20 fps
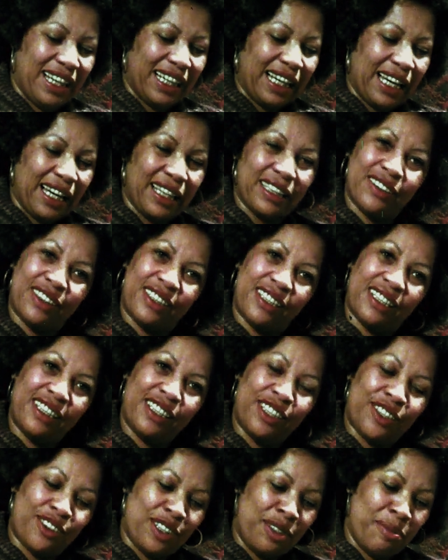a kind of
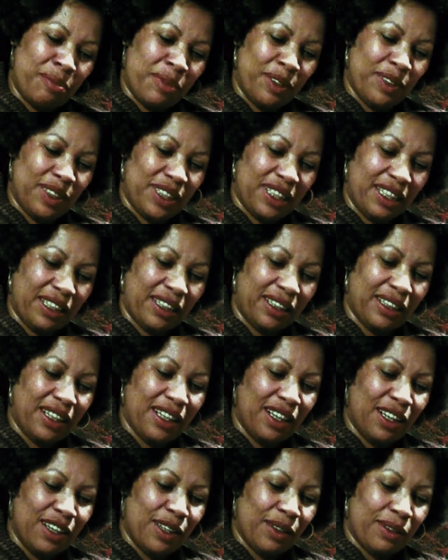city street music
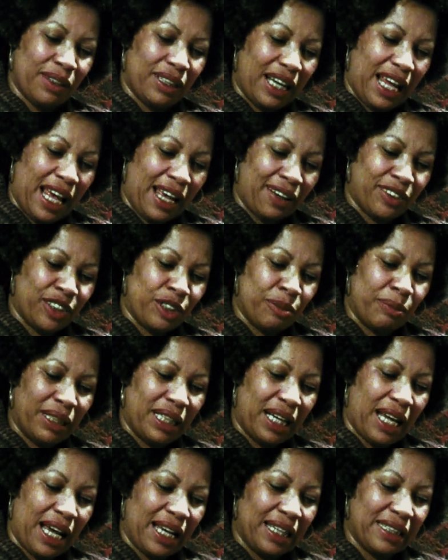where laughter
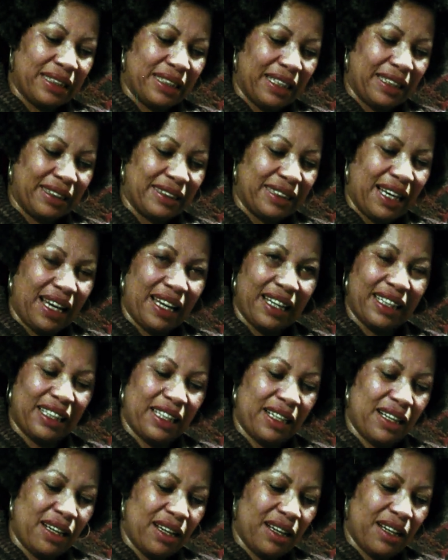belies
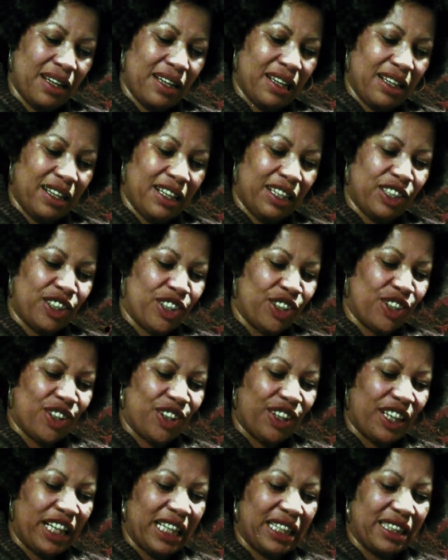anxiety and
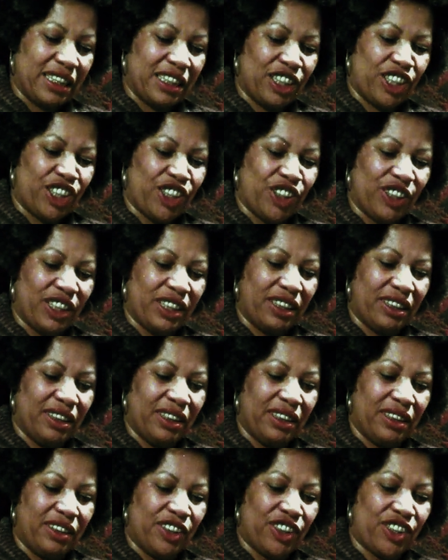joy is as short
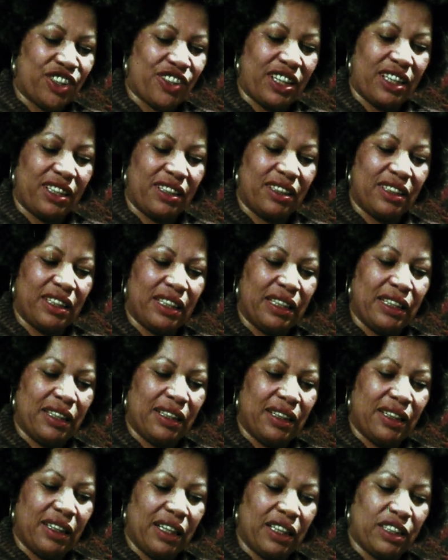and straight
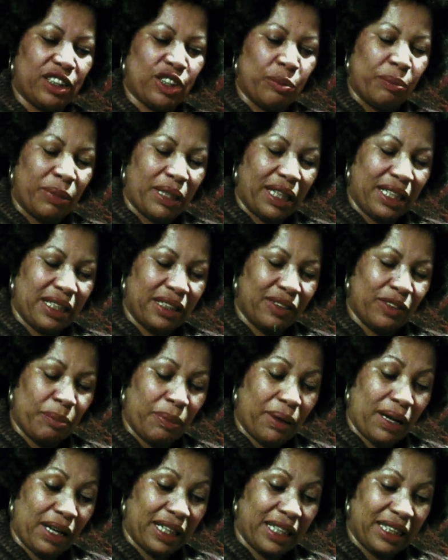as the blade of
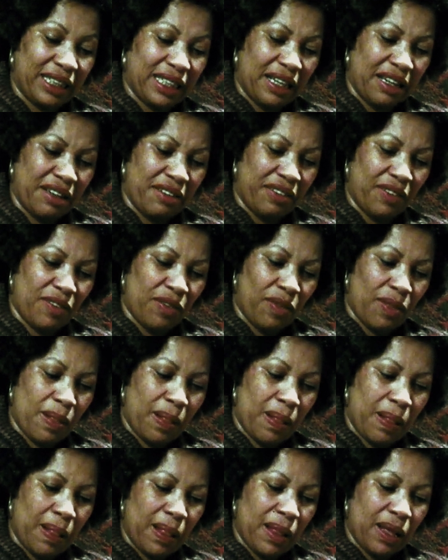a pocket knife.
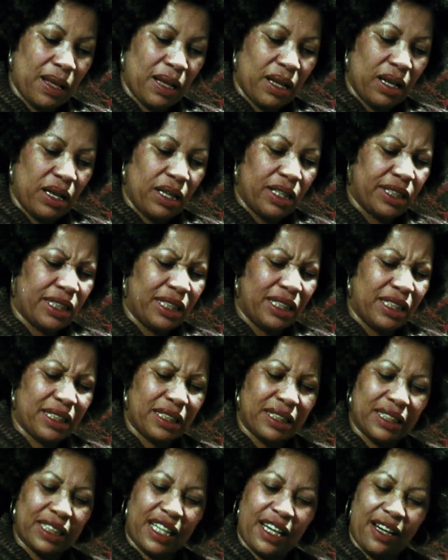She
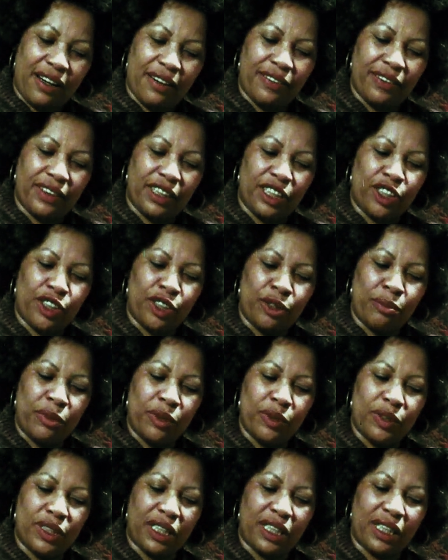listened carefully to the
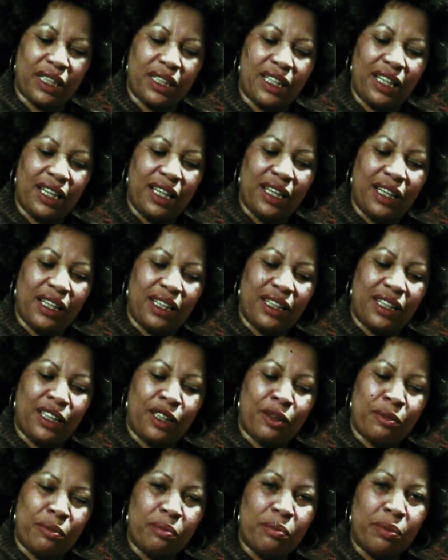music and
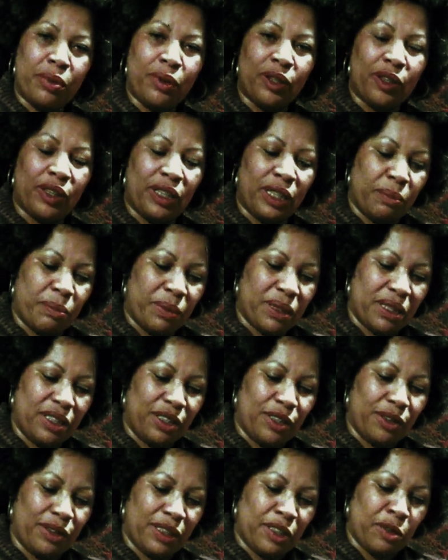let it pull her lips
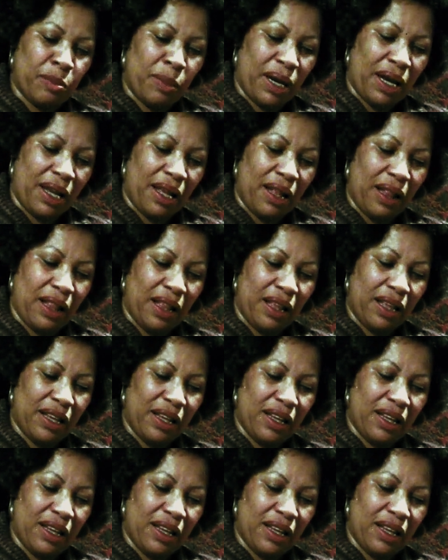into a smile.